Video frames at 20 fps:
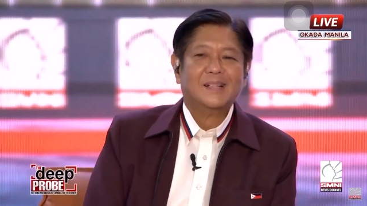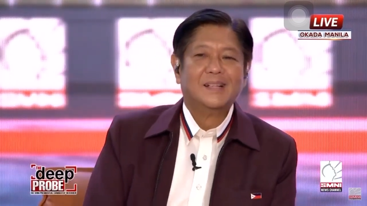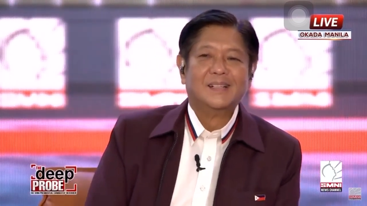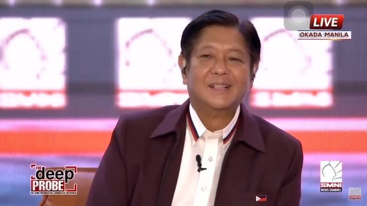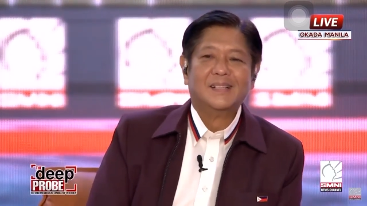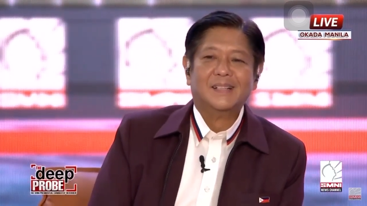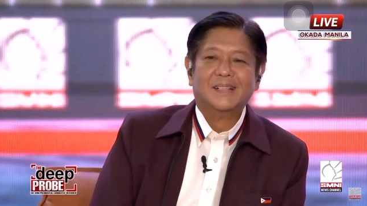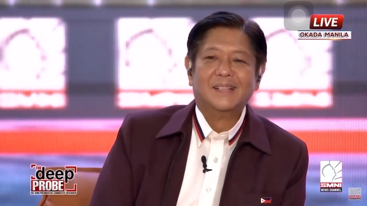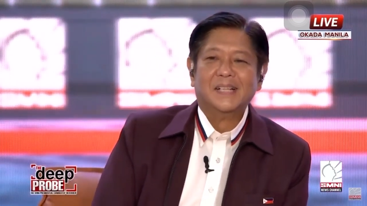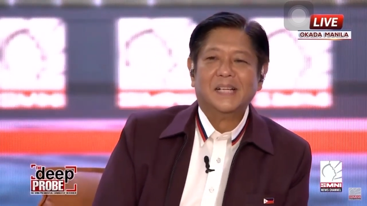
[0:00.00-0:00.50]

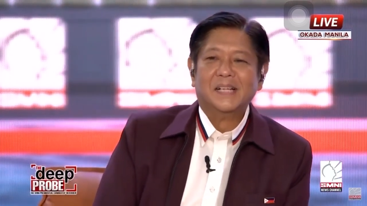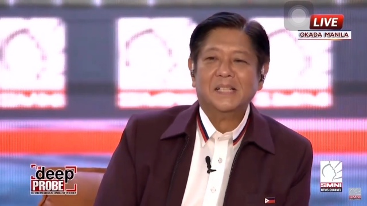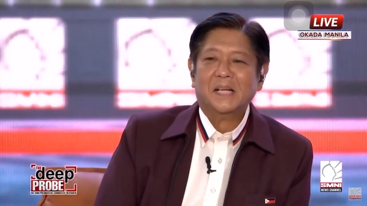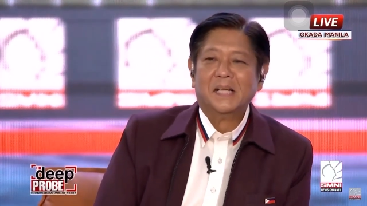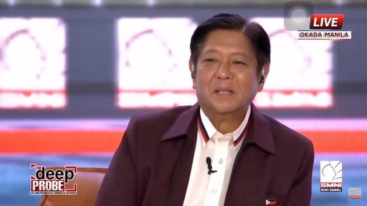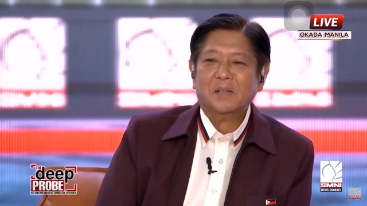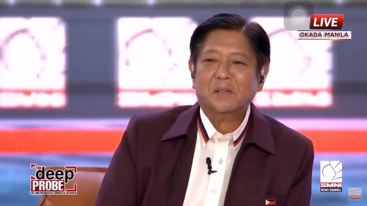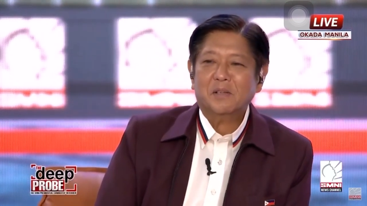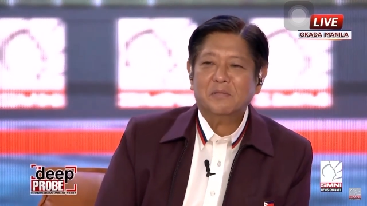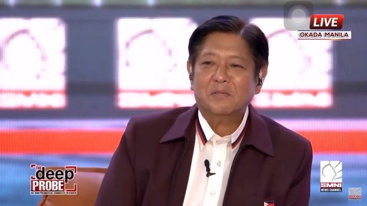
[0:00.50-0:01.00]
And
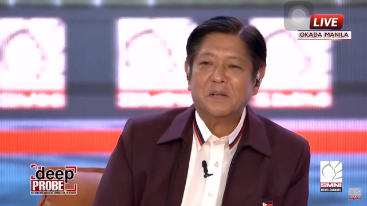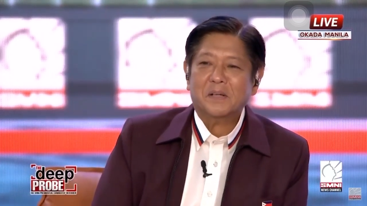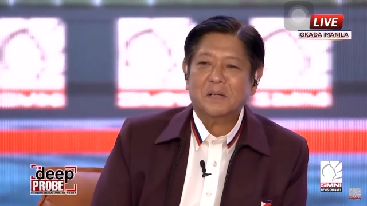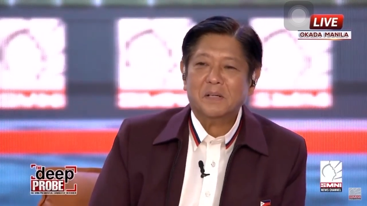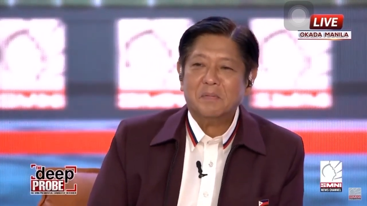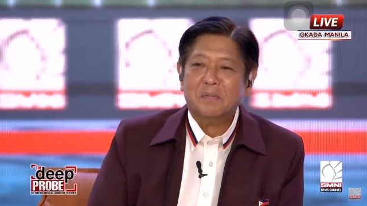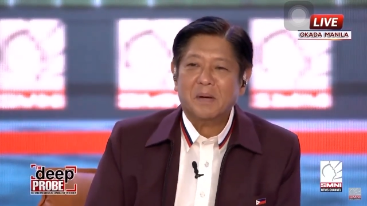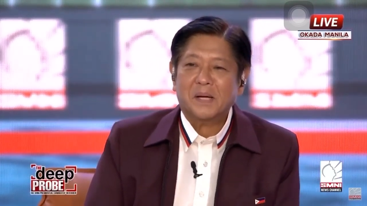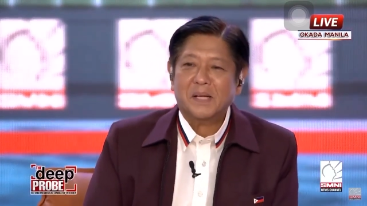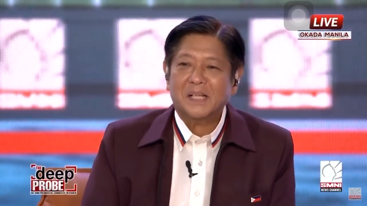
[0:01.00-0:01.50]
I know
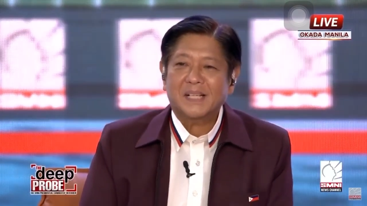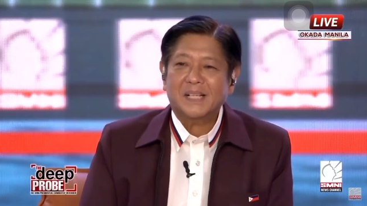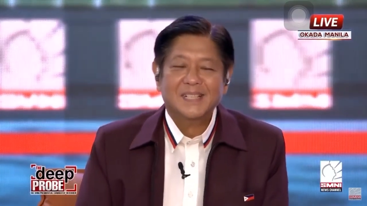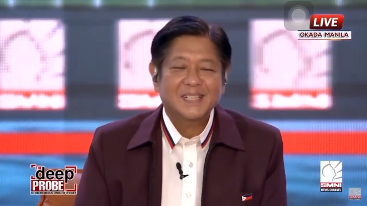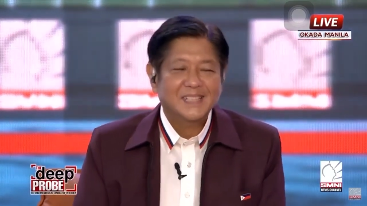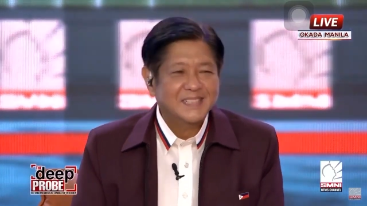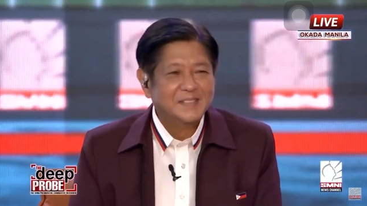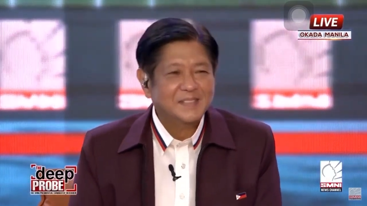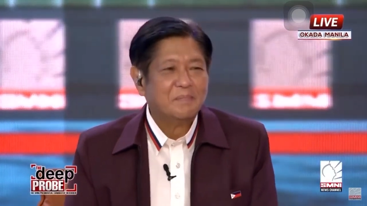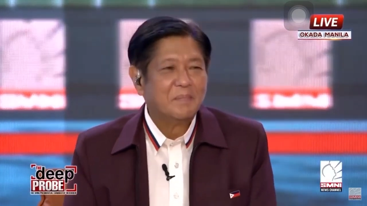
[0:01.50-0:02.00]
very many
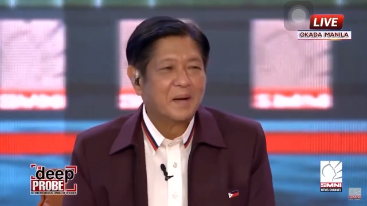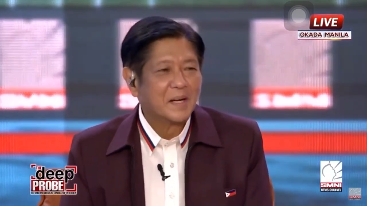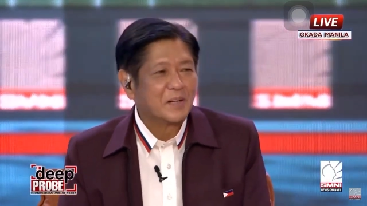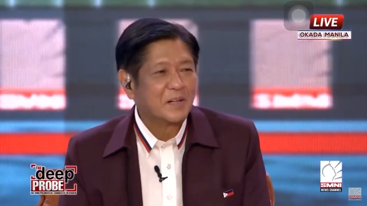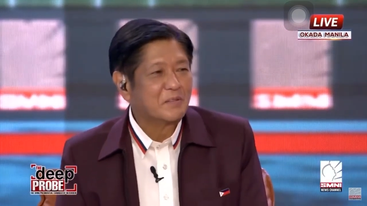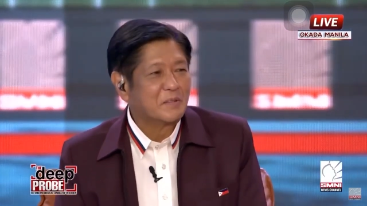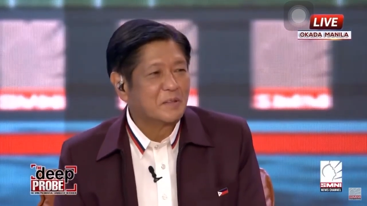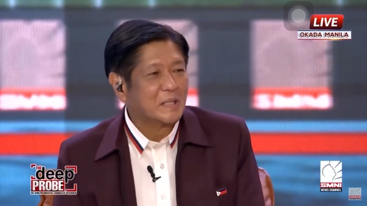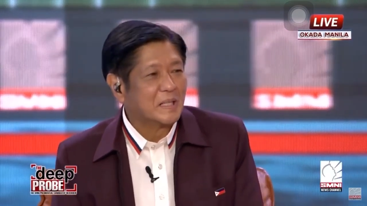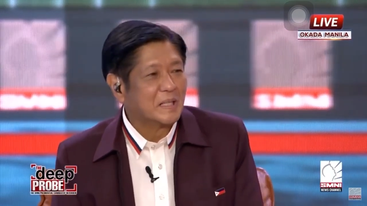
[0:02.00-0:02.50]

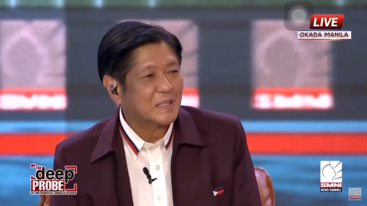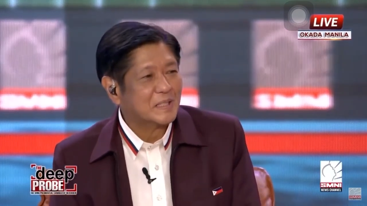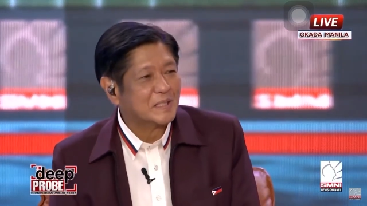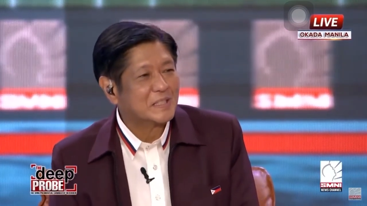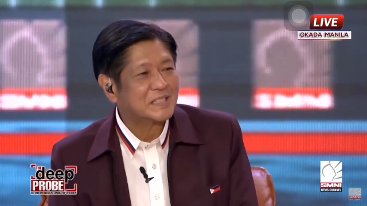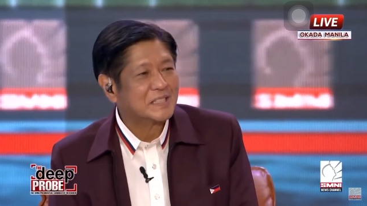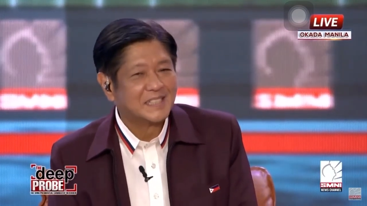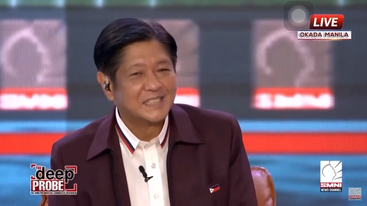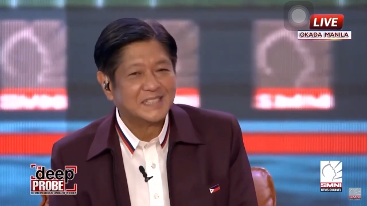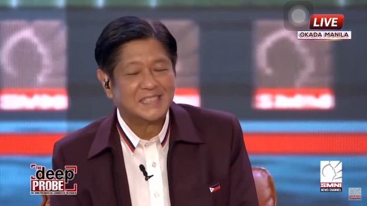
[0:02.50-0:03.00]

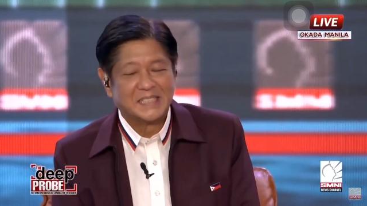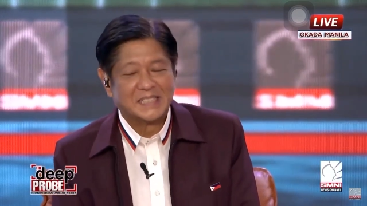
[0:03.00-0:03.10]
Machiavellians